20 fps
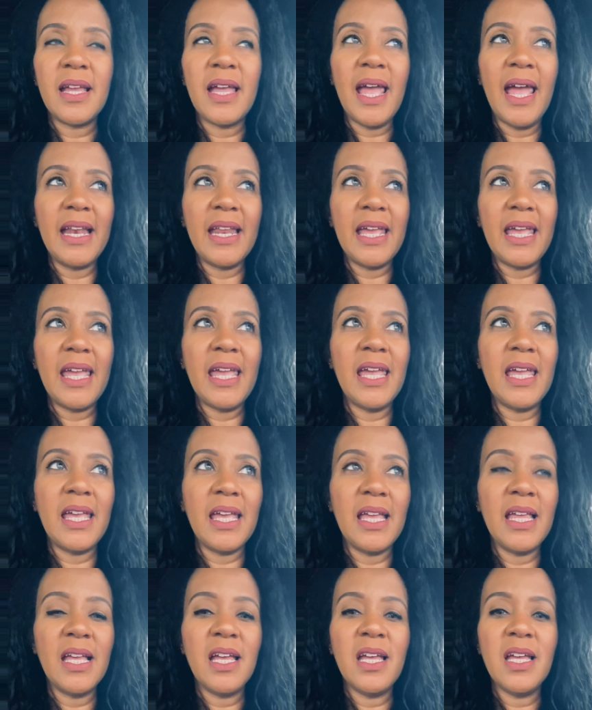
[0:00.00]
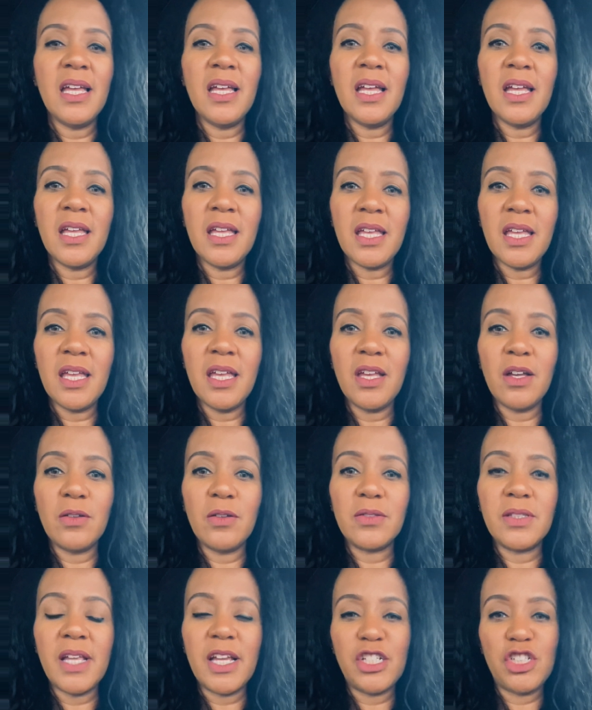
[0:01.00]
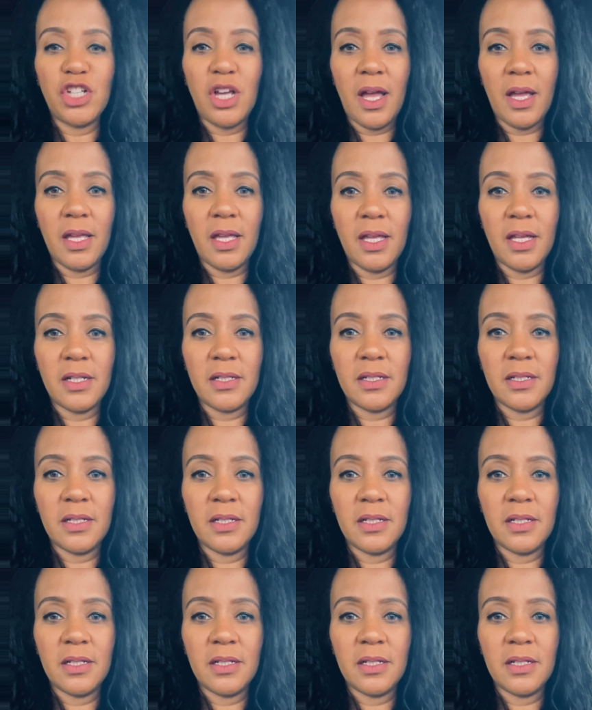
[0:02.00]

and he killed that giant.